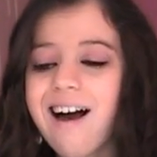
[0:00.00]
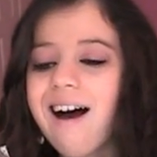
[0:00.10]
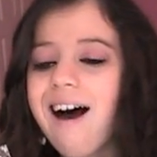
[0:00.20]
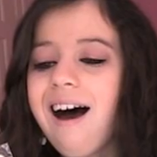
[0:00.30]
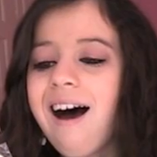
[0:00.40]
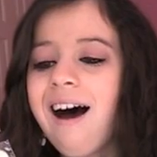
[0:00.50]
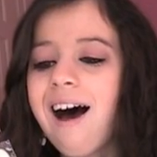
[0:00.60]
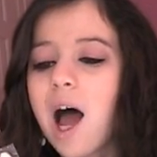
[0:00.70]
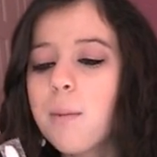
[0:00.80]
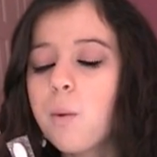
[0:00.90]
Ah,
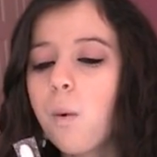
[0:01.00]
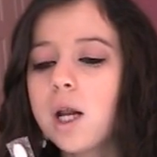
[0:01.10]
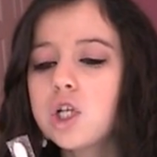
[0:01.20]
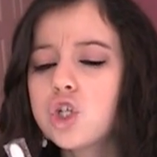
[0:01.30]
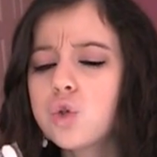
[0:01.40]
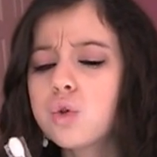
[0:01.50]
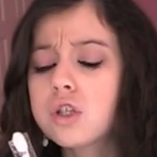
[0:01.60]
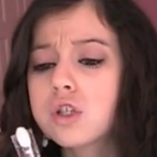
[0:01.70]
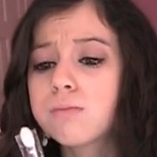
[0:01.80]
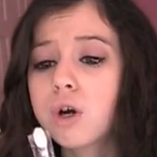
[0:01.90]
I've been wanting to use
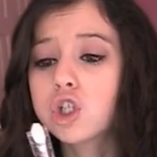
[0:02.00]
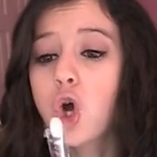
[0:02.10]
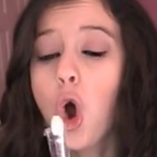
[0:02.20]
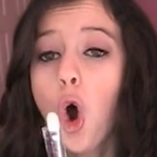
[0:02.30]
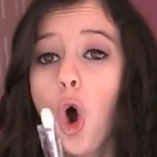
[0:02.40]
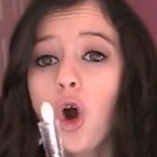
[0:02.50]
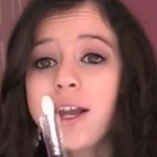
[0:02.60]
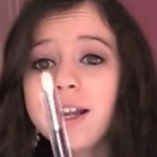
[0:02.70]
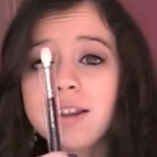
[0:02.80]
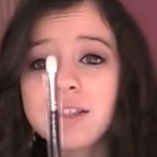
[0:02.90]
this brush,
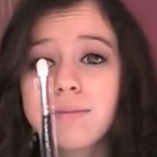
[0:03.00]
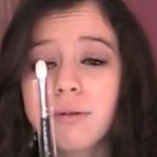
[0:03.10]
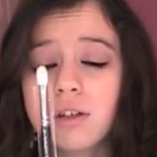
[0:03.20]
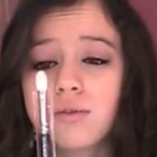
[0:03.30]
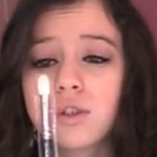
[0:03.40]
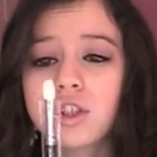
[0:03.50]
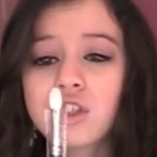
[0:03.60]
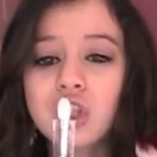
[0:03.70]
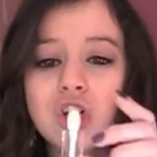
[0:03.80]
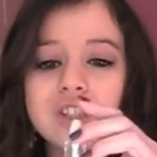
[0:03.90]
getting this brush for
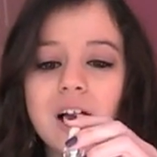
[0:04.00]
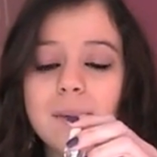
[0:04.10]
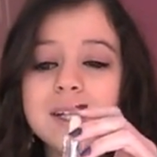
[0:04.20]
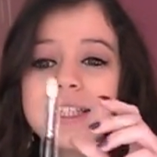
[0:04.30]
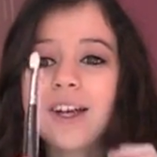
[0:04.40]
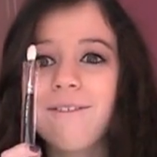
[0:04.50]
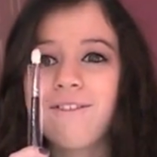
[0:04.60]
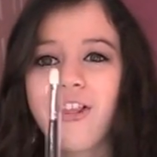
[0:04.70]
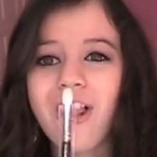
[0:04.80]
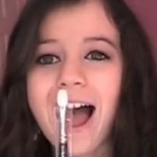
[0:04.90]
such a long time. It is a
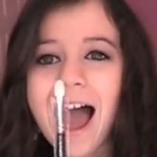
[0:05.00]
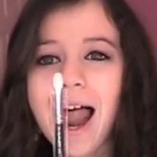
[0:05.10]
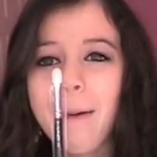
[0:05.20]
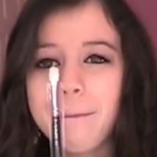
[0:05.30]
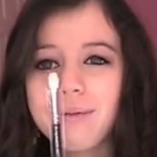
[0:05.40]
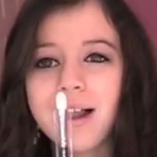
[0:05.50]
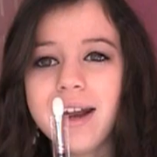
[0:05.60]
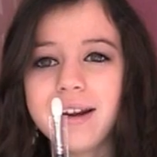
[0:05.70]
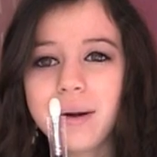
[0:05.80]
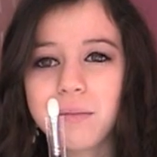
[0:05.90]
flat
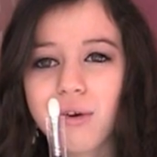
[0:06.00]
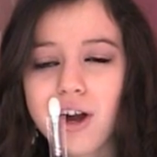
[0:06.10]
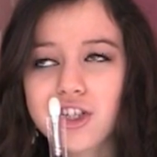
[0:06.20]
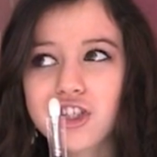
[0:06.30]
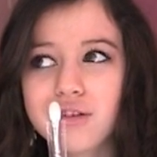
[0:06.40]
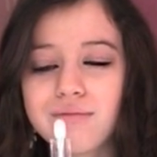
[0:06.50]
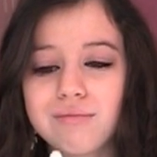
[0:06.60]
blending brush.